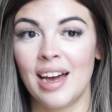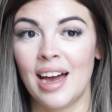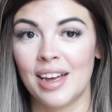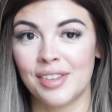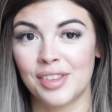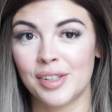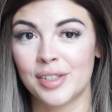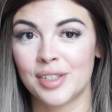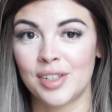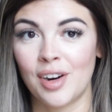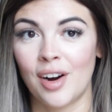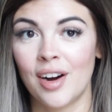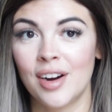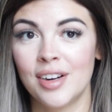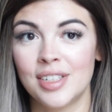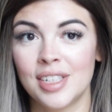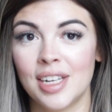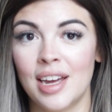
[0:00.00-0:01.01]
at the
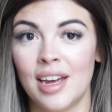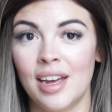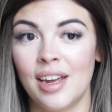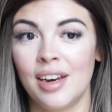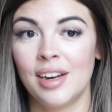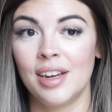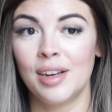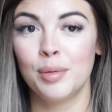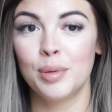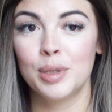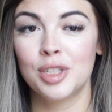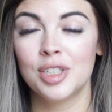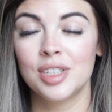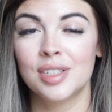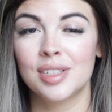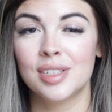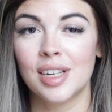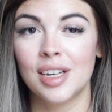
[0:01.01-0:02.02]
start, and it was
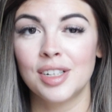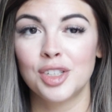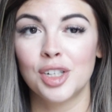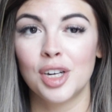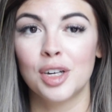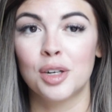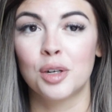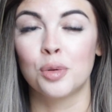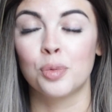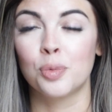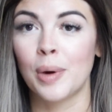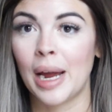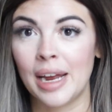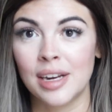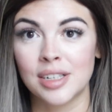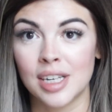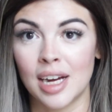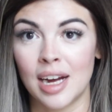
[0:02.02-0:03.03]
just such a
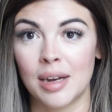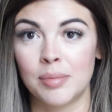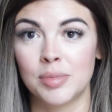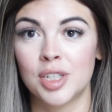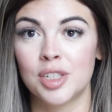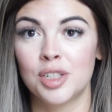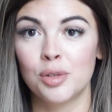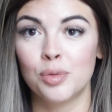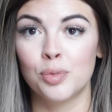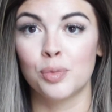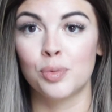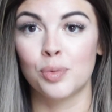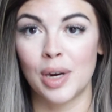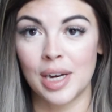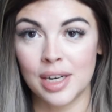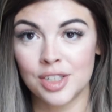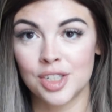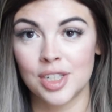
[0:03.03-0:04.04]
great time, such a
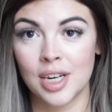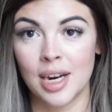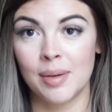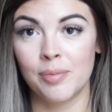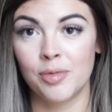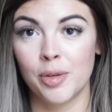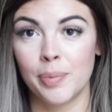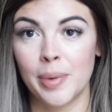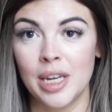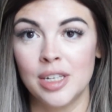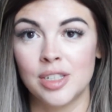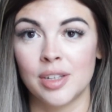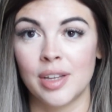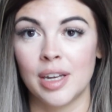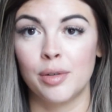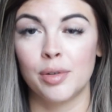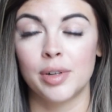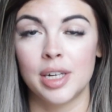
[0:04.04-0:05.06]
rich time for me to
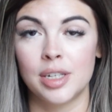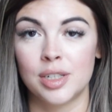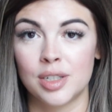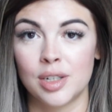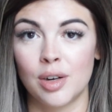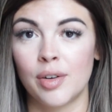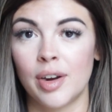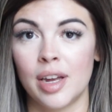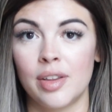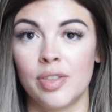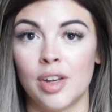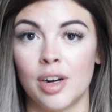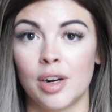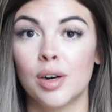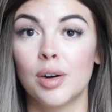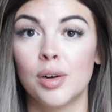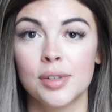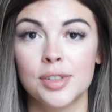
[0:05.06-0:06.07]
like really soak in
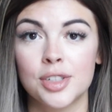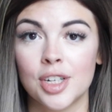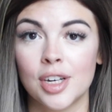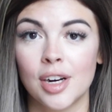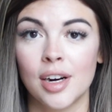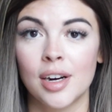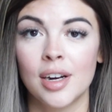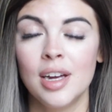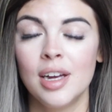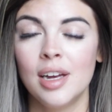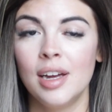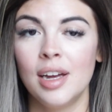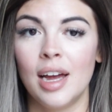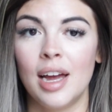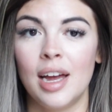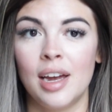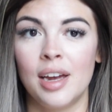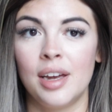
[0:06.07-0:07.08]
their culture,
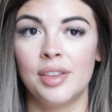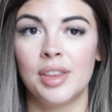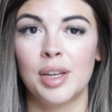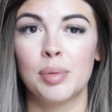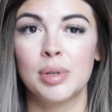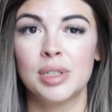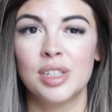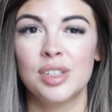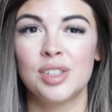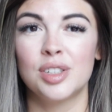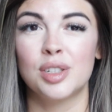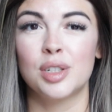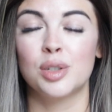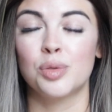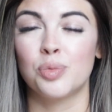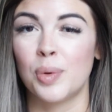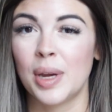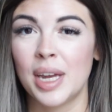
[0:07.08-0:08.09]
and they were such
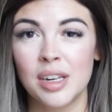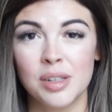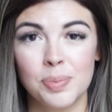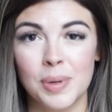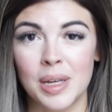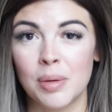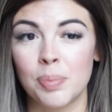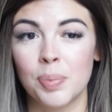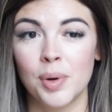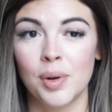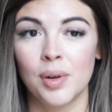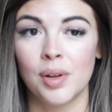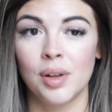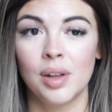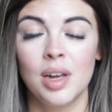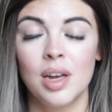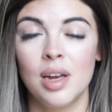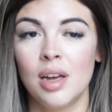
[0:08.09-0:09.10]
sweet
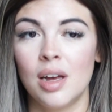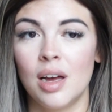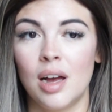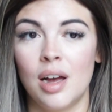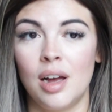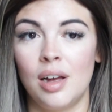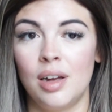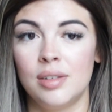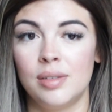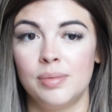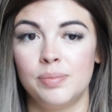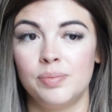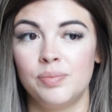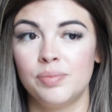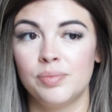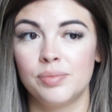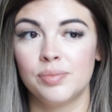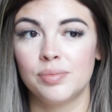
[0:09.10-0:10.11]
people.
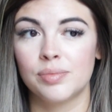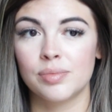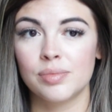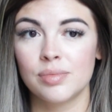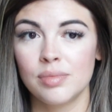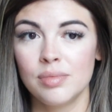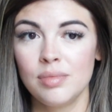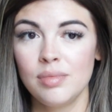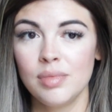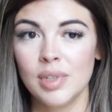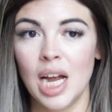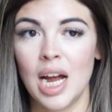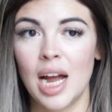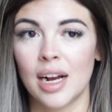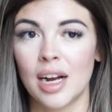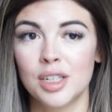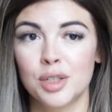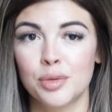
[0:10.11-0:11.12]

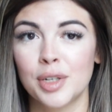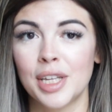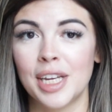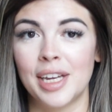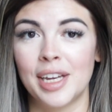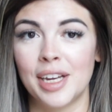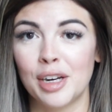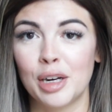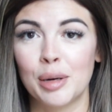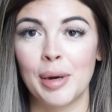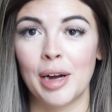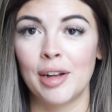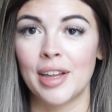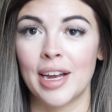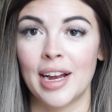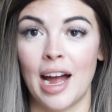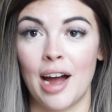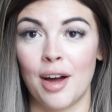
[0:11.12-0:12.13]
I got to really hear
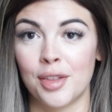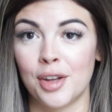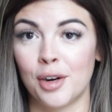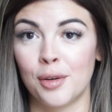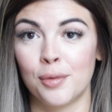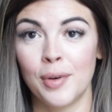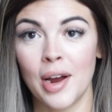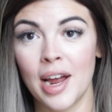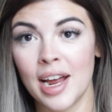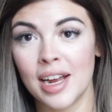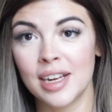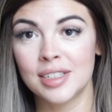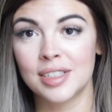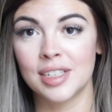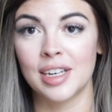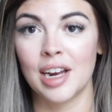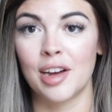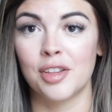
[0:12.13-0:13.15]
about like how they're
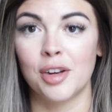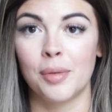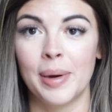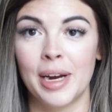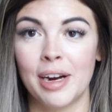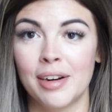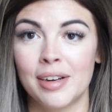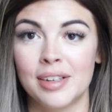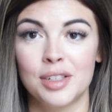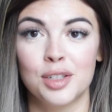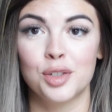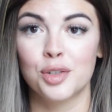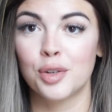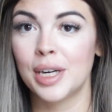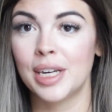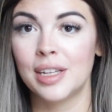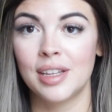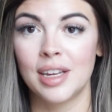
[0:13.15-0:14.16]
raised and how their parents
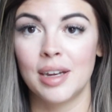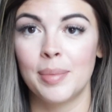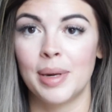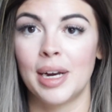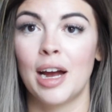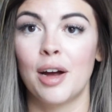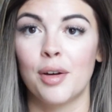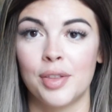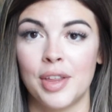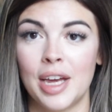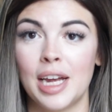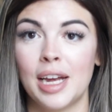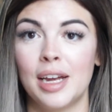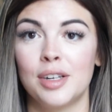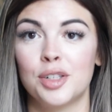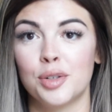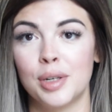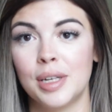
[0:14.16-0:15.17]
treated them and how
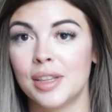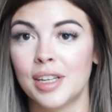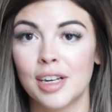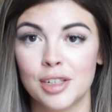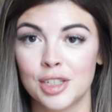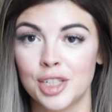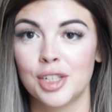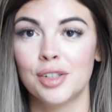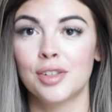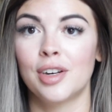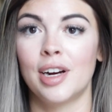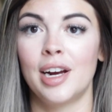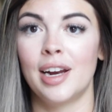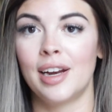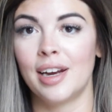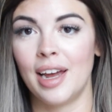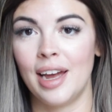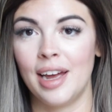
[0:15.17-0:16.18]
they treat their
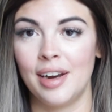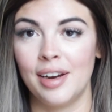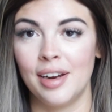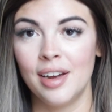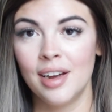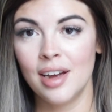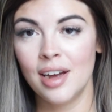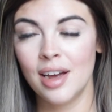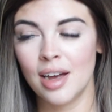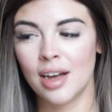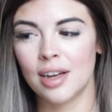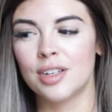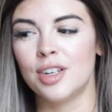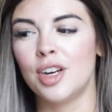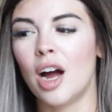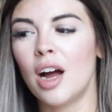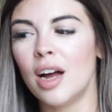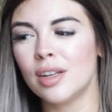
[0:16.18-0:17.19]
children, and
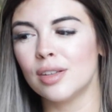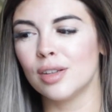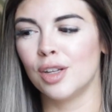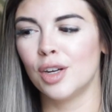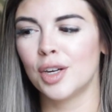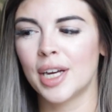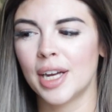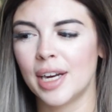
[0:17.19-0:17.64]
not look